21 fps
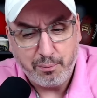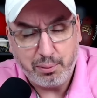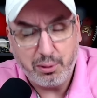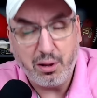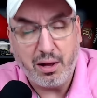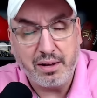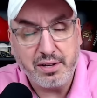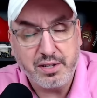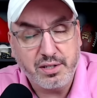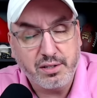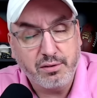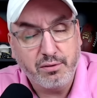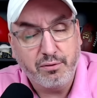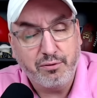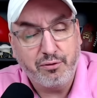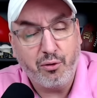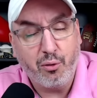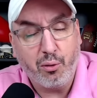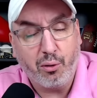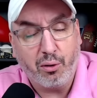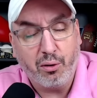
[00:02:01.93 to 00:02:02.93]
plus
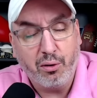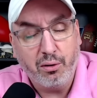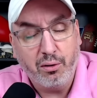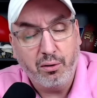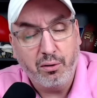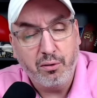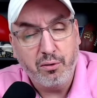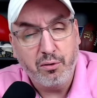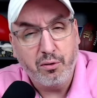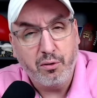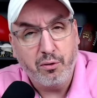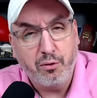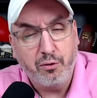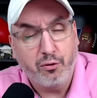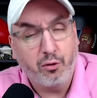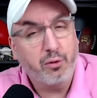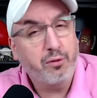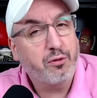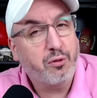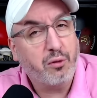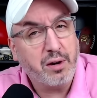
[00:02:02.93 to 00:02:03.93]
four
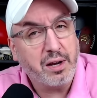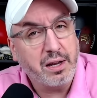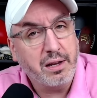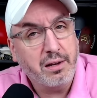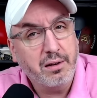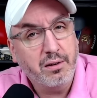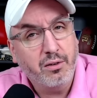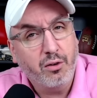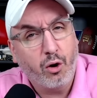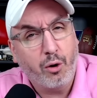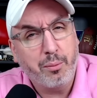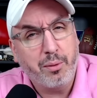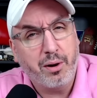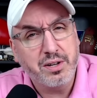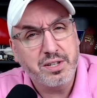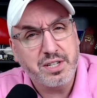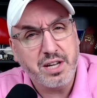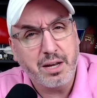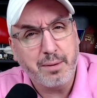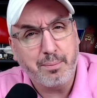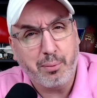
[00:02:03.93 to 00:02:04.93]
for free
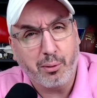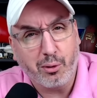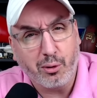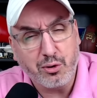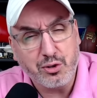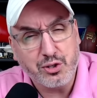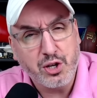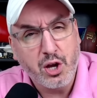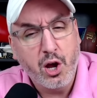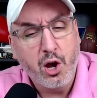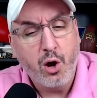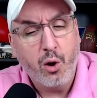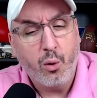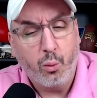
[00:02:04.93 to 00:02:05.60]
Omaha Steak Burgers